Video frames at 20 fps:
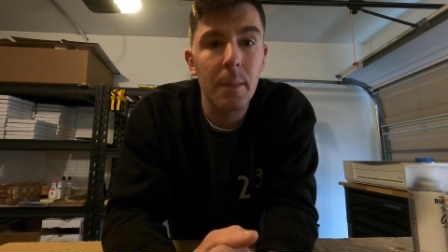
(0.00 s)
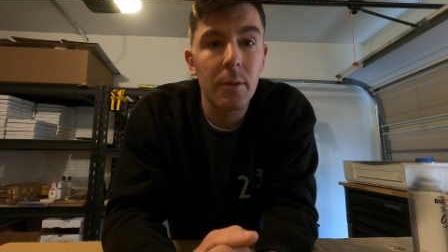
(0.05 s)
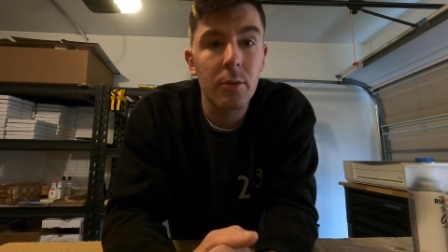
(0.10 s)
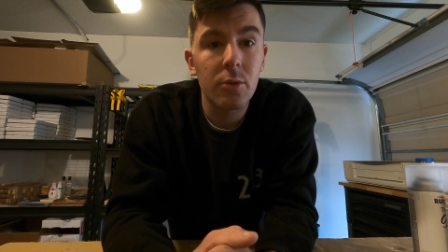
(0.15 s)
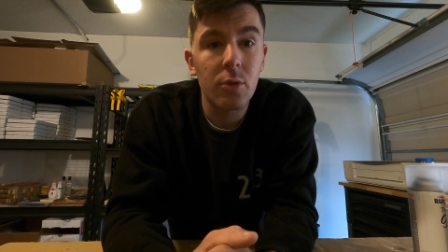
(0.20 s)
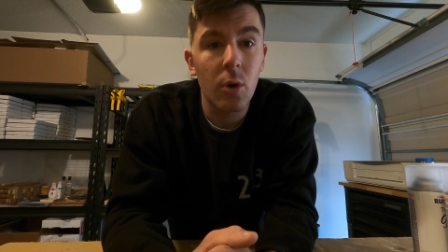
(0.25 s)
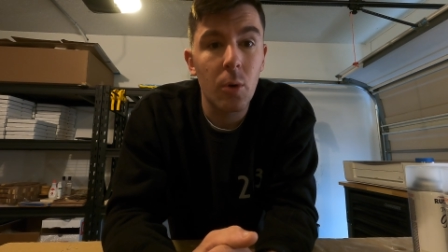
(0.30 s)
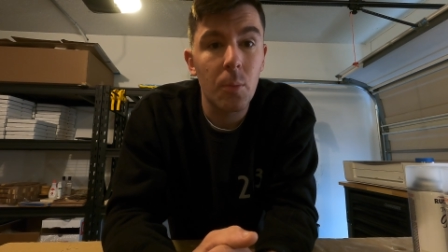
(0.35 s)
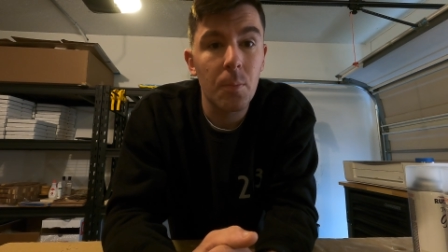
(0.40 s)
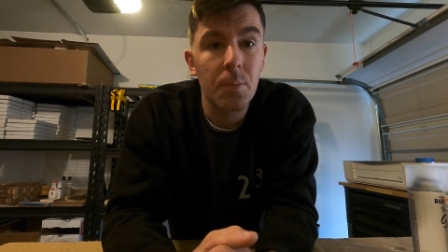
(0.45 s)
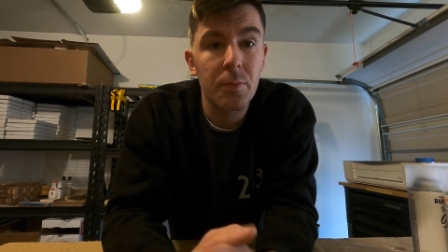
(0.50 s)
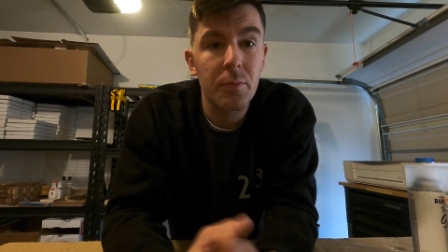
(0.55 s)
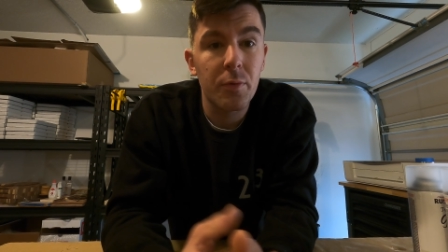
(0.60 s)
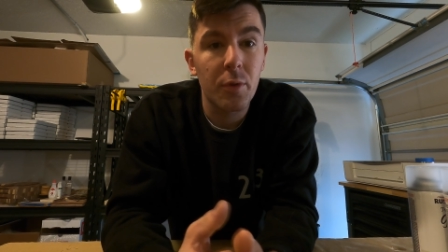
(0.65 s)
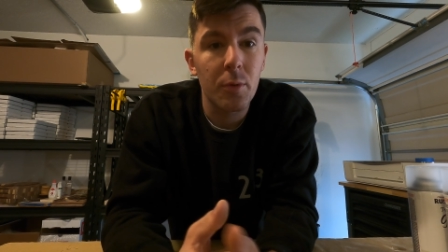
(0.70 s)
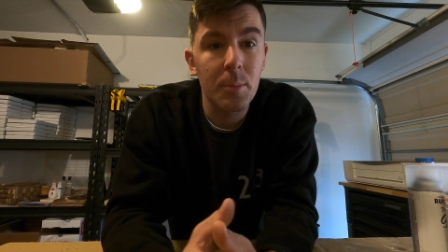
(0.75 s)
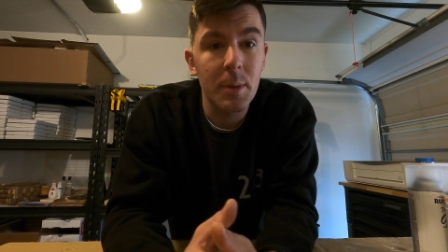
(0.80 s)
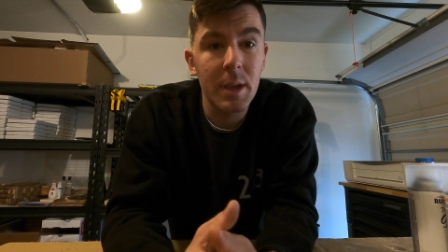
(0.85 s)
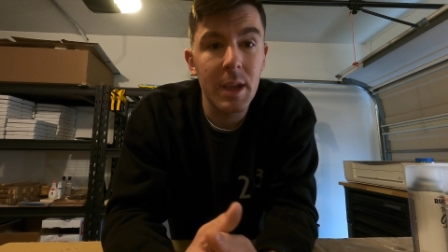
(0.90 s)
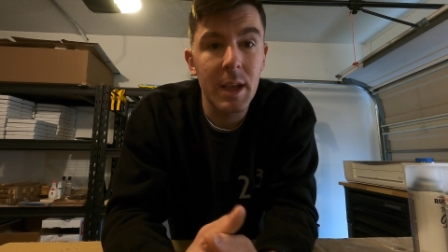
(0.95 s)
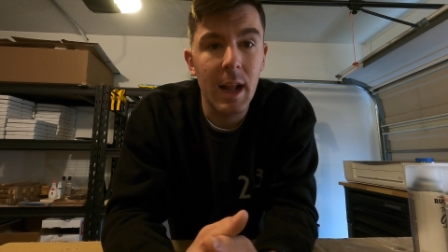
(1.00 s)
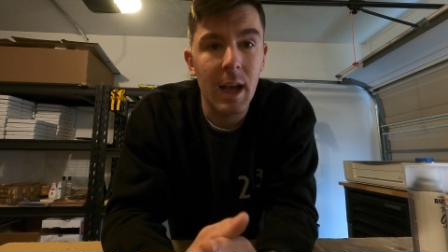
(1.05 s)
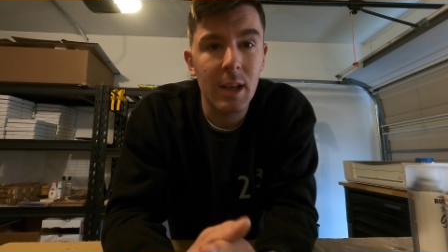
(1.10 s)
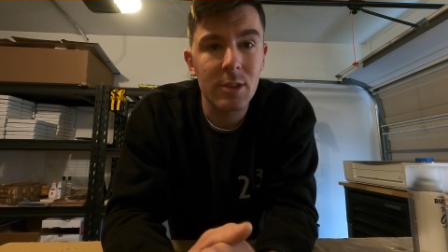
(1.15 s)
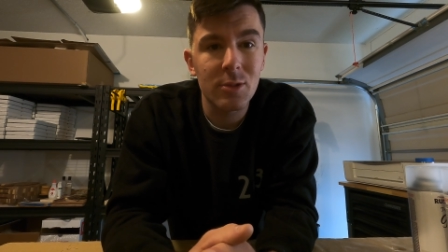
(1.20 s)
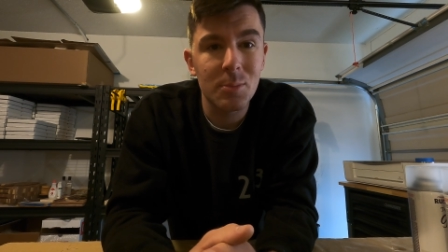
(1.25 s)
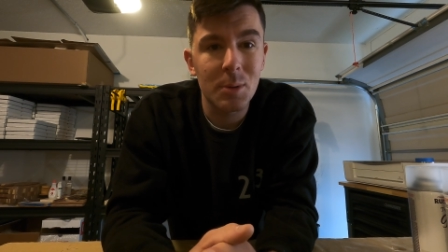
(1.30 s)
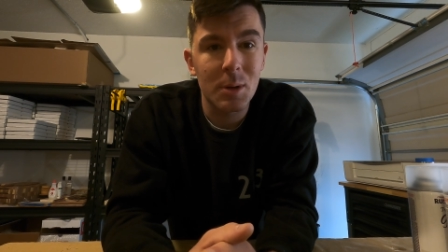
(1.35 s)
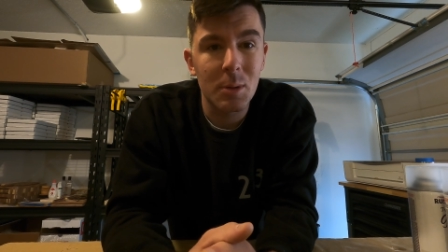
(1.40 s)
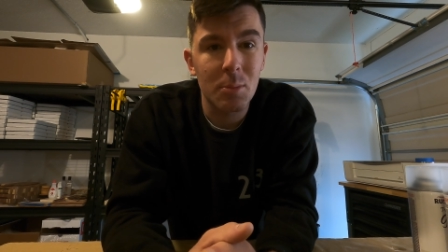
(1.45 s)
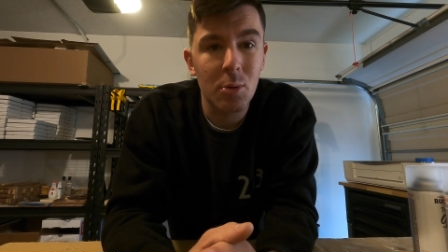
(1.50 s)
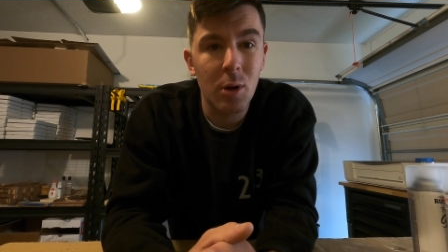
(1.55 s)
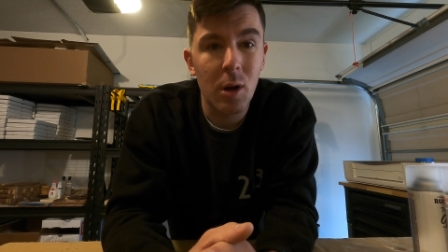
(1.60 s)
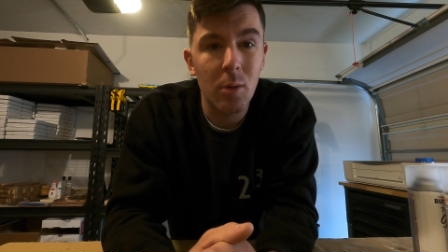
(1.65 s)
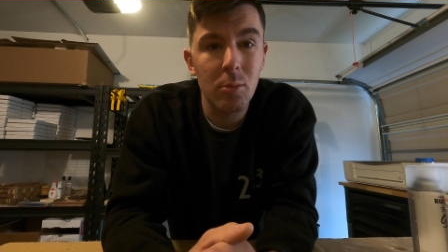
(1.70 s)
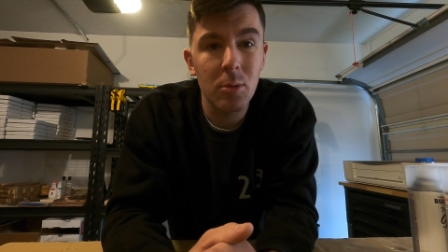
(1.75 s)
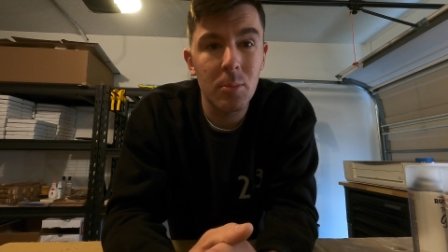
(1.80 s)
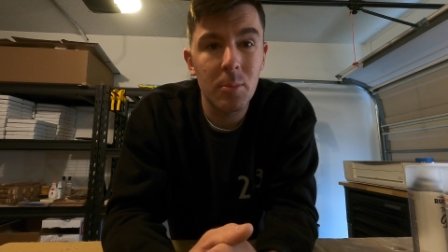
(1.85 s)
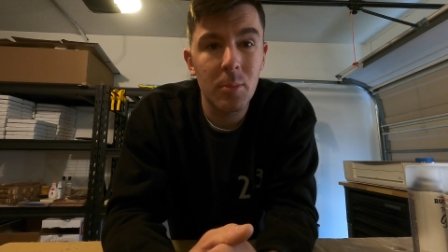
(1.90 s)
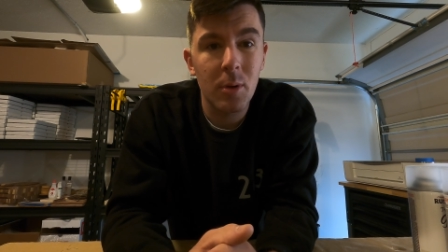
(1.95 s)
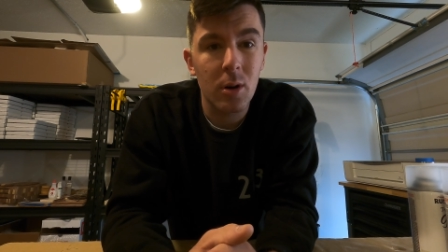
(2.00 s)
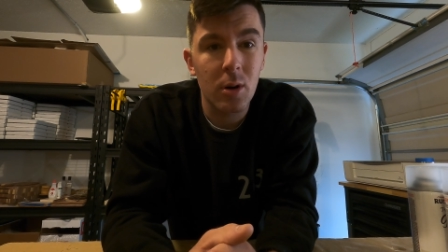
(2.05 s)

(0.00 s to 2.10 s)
So for me, it hasn't been a problem.